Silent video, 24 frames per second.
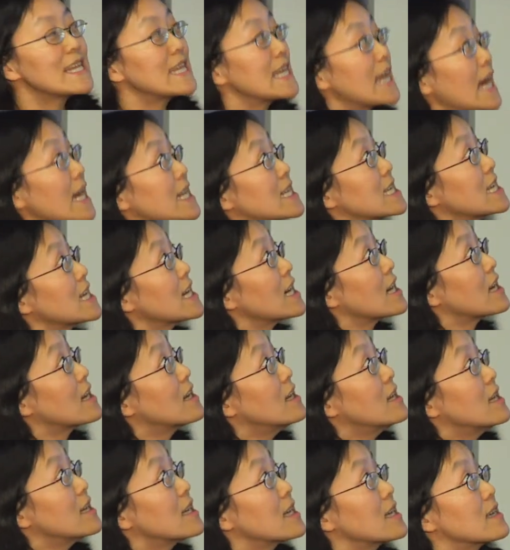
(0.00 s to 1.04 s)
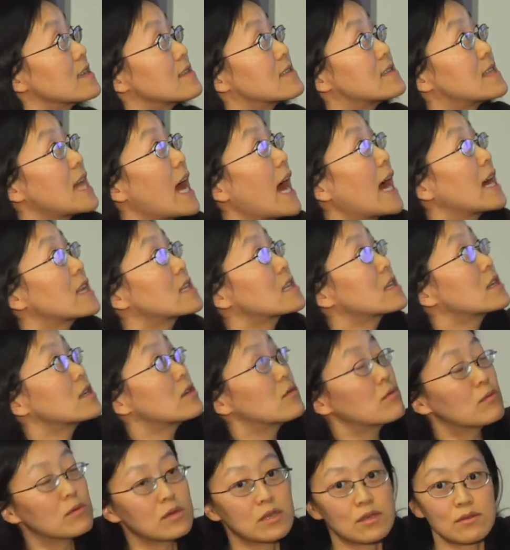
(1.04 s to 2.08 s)
The idea is that
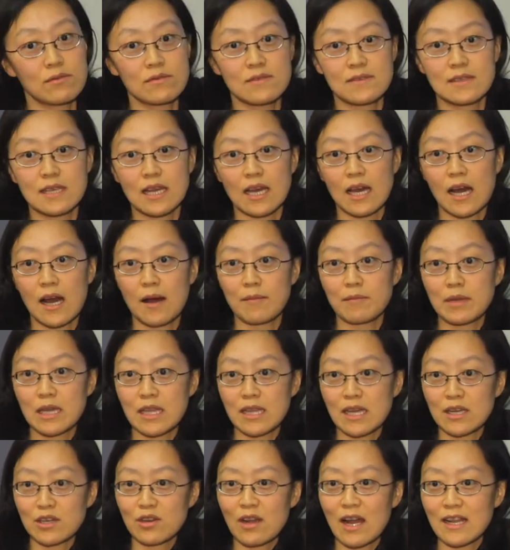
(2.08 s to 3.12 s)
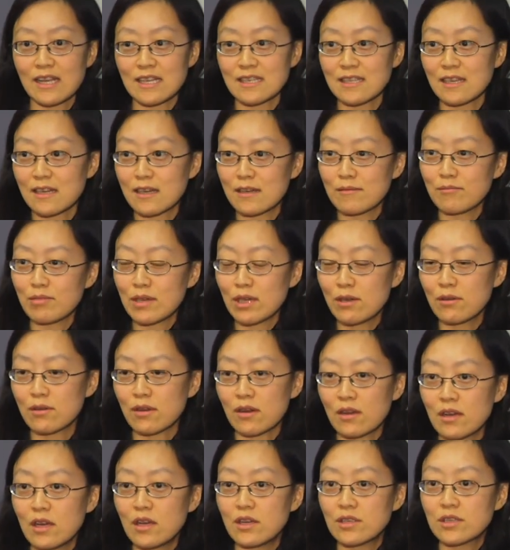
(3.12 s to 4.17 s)
you will use electronics, a
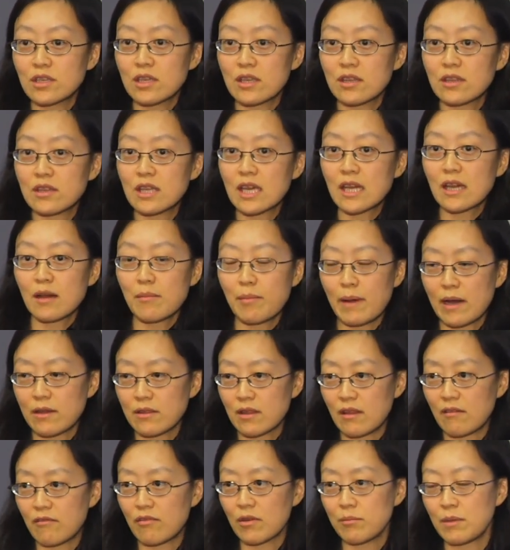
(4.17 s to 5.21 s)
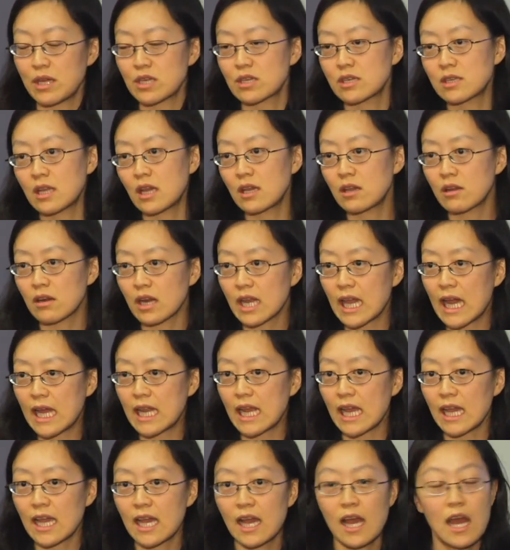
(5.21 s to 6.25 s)
computer, to think about the information that you're
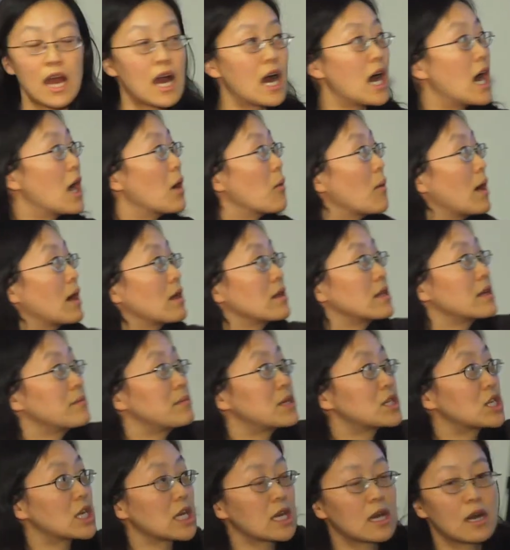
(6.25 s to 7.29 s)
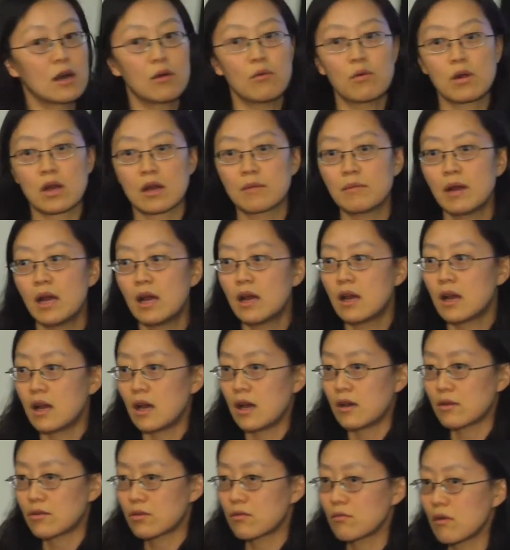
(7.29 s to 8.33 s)
getting while imaging a worm
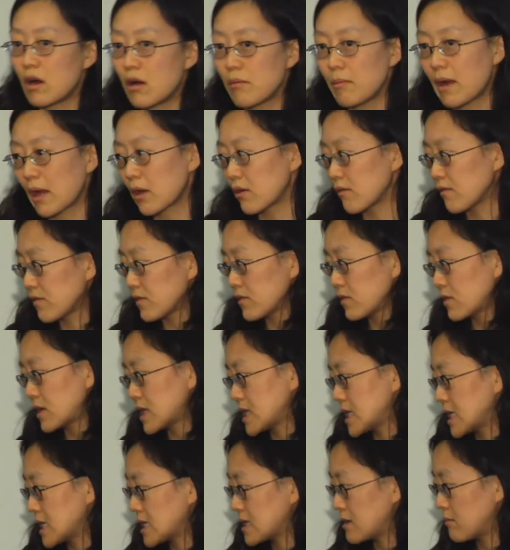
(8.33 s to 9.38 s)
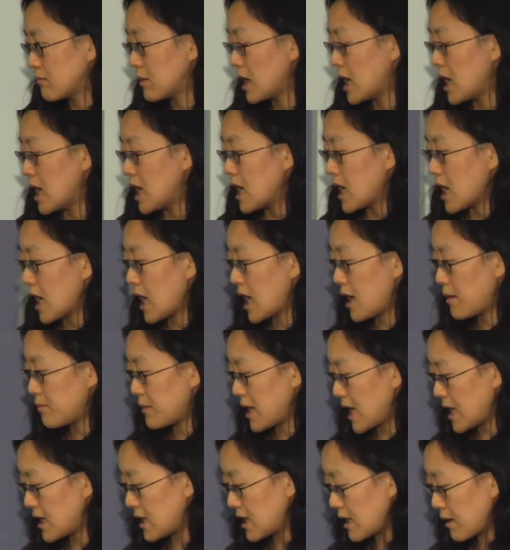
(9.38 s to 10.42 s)
through our microfluidic system.
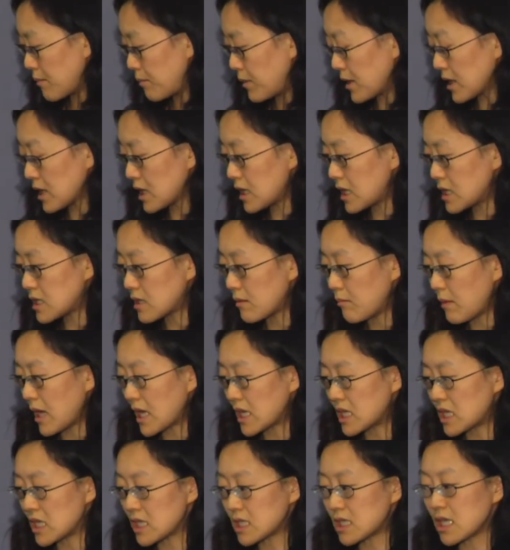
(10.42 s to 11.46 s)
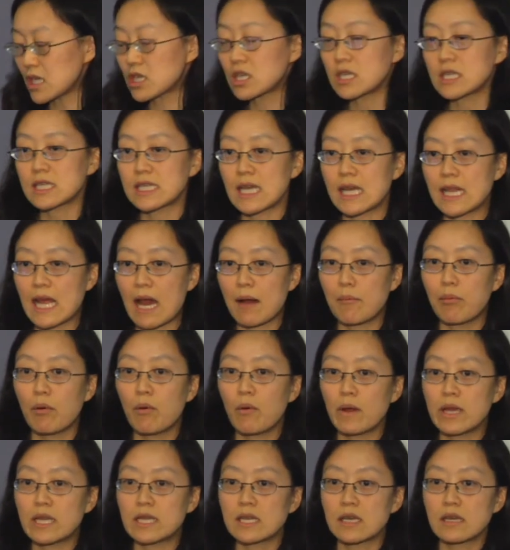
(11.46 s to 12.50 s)
And the ability to make decisions at that
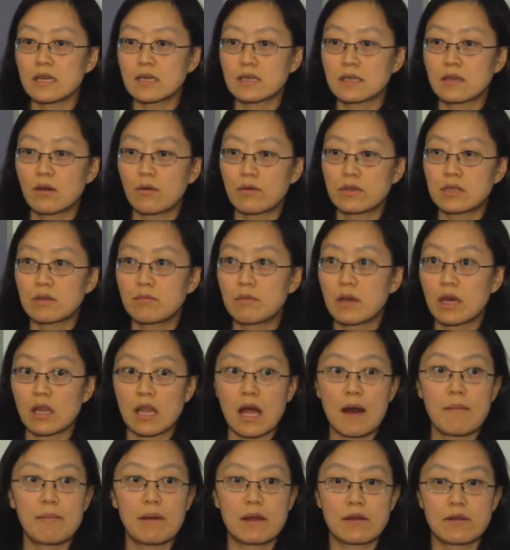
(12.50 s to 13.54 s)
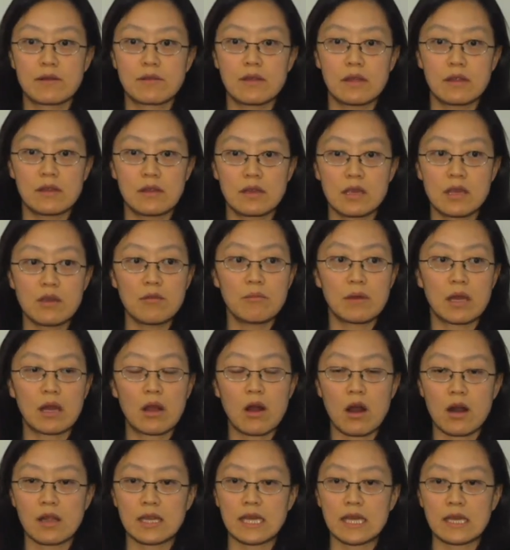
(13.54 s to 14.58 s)
point is going to be a lot better than the human
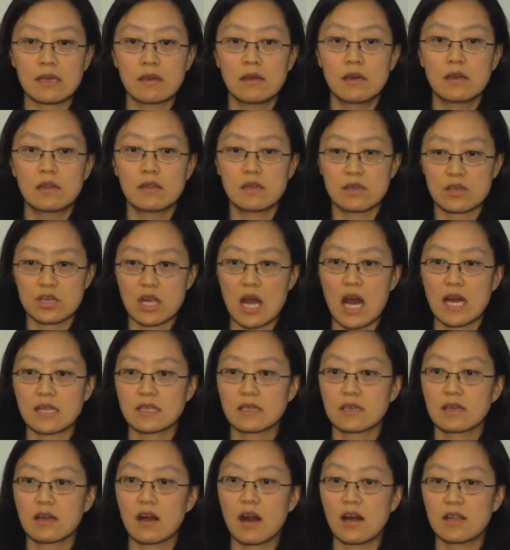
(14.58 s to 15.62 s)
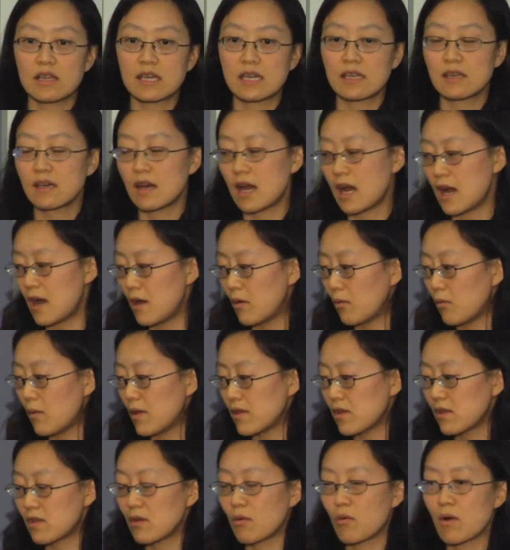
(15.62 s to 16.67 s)
calling the shot, calling
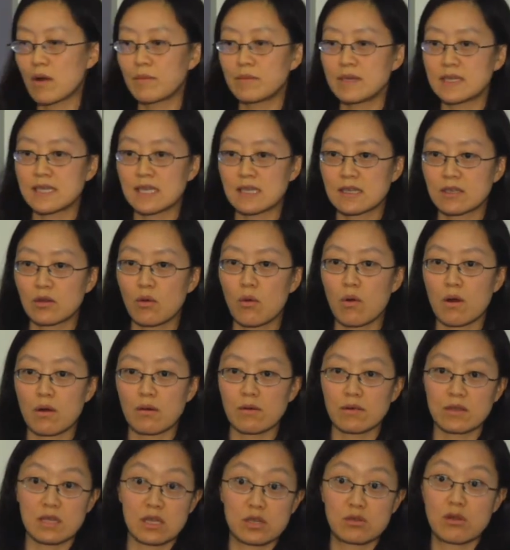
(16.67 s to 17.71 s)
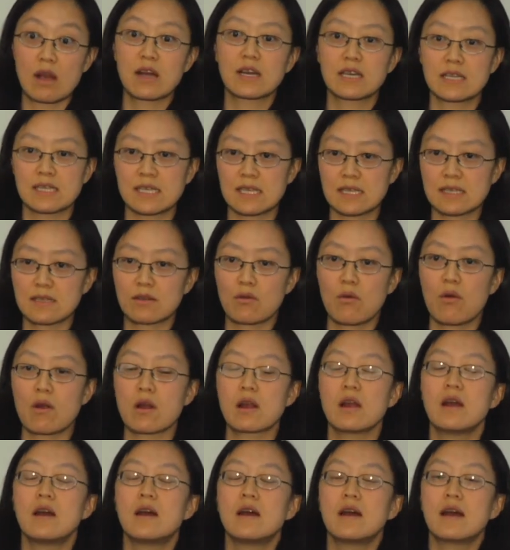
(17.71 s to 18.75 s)
whether the worm is a score or the drug is a
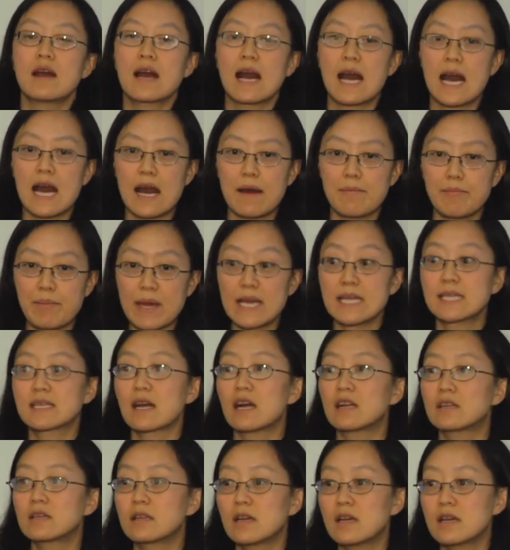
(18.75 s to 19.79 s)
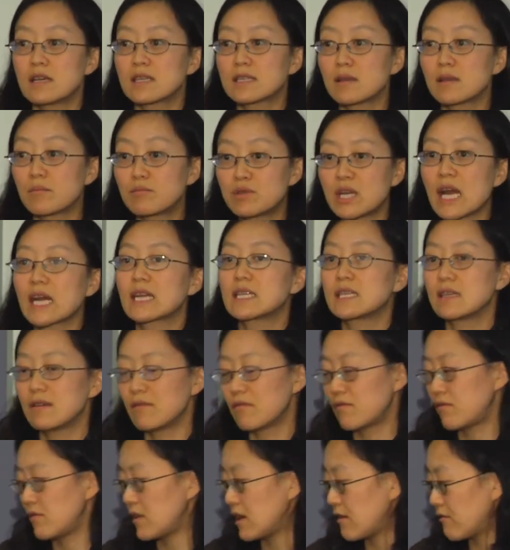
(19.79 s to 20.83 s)
score, based on
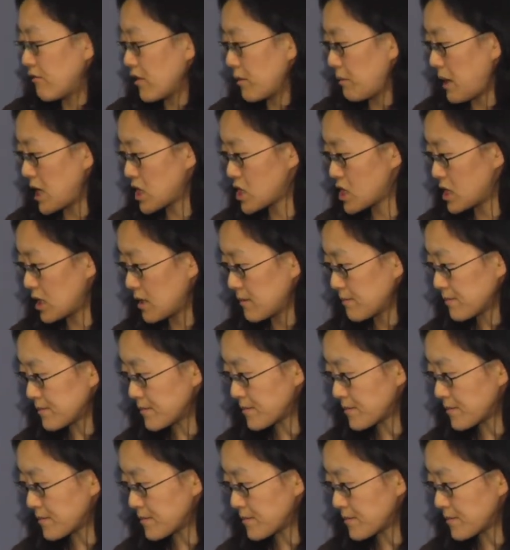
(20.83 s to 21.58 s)
subjective information.